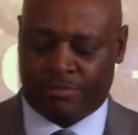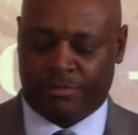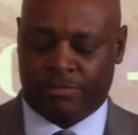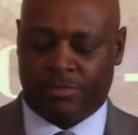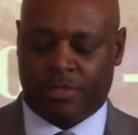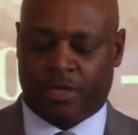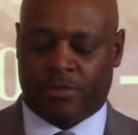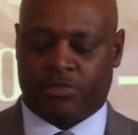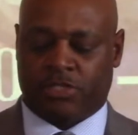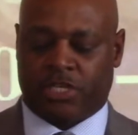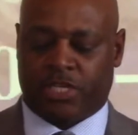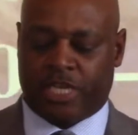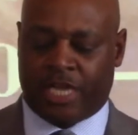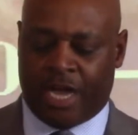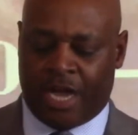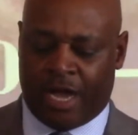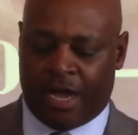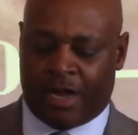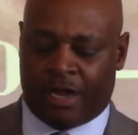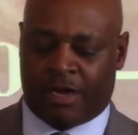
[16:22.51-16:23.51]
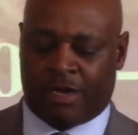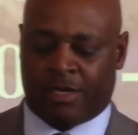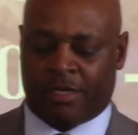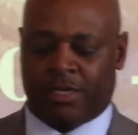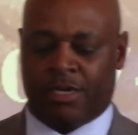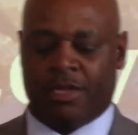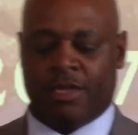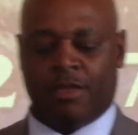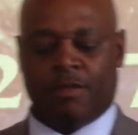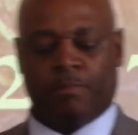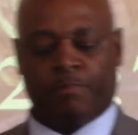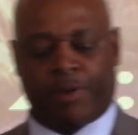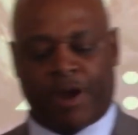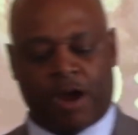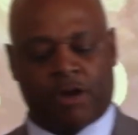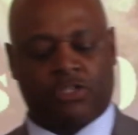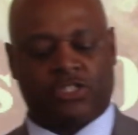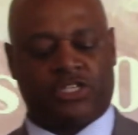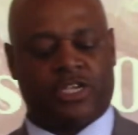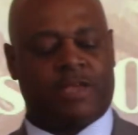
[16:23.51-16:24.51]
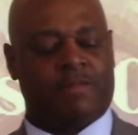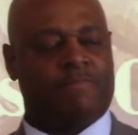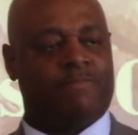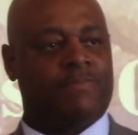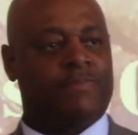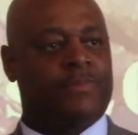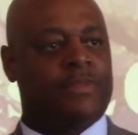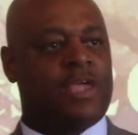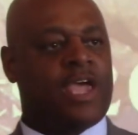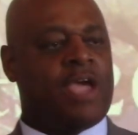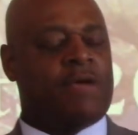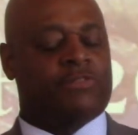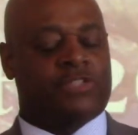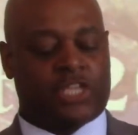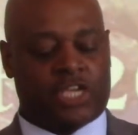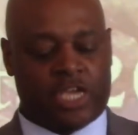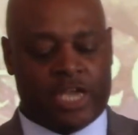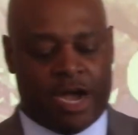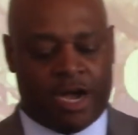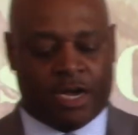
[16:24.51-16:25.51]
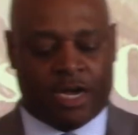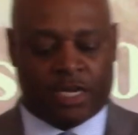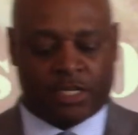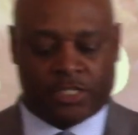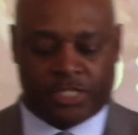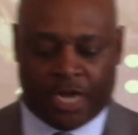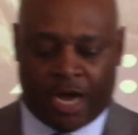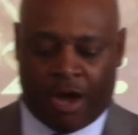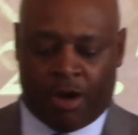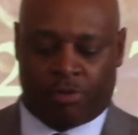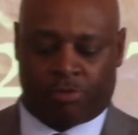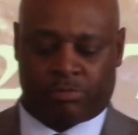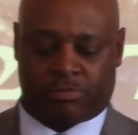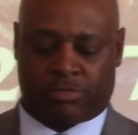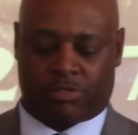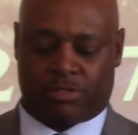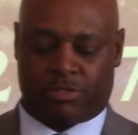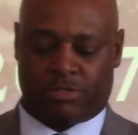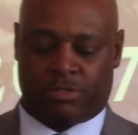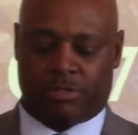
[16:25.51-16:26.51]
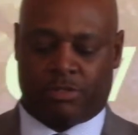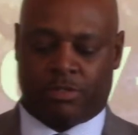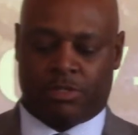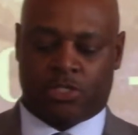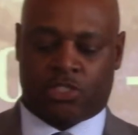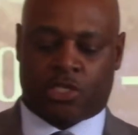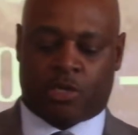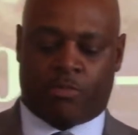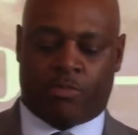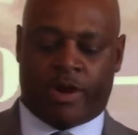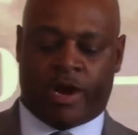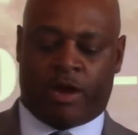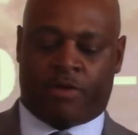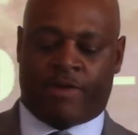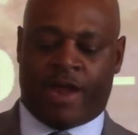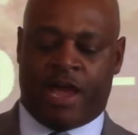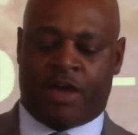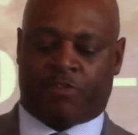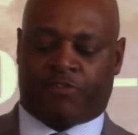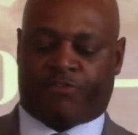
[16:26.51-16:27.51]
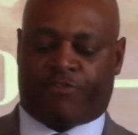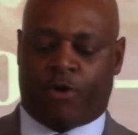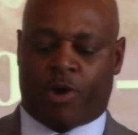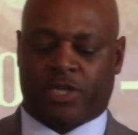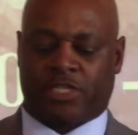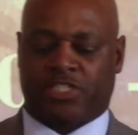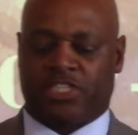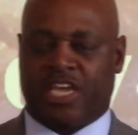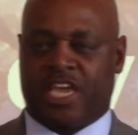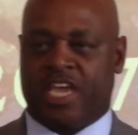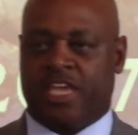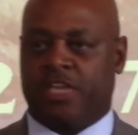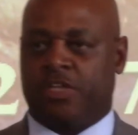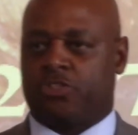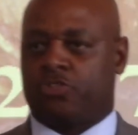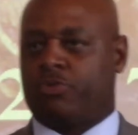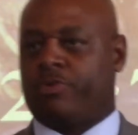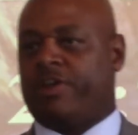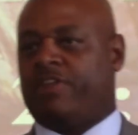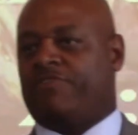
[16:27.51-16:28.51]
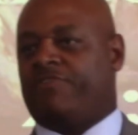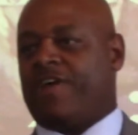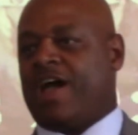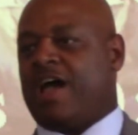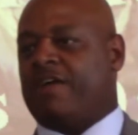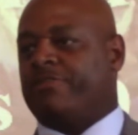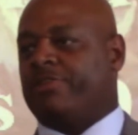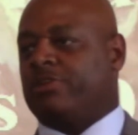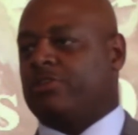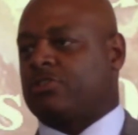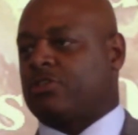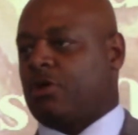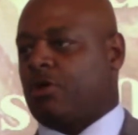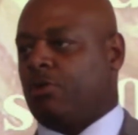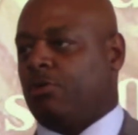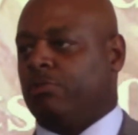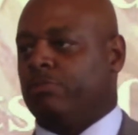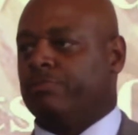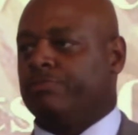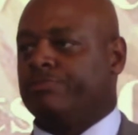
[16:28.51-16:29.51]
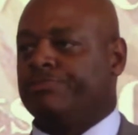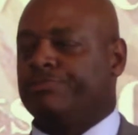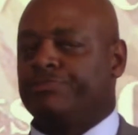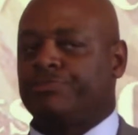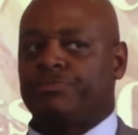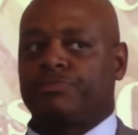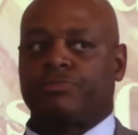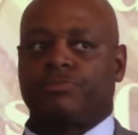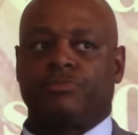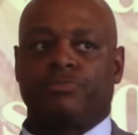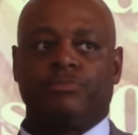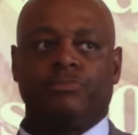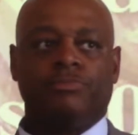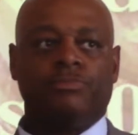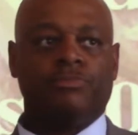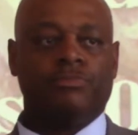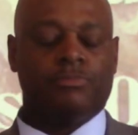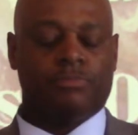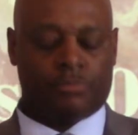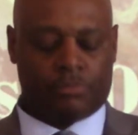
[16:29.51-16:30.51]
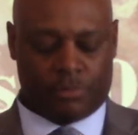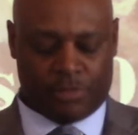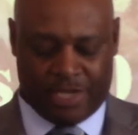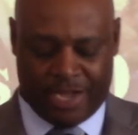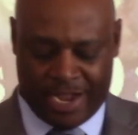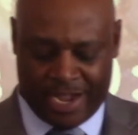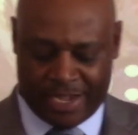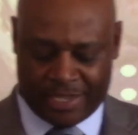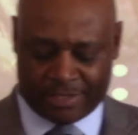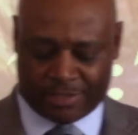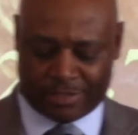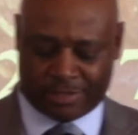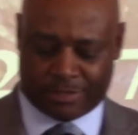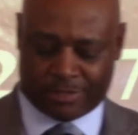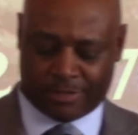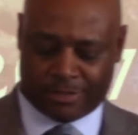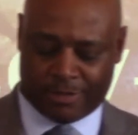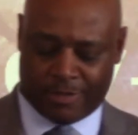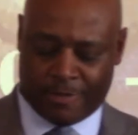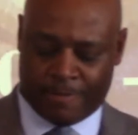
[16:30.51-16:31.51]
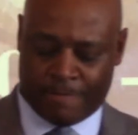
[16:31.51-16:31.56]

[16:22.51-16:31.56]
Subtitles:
He was a young person. He was a young adult, somewhere around 14 and 25 years old. Yes.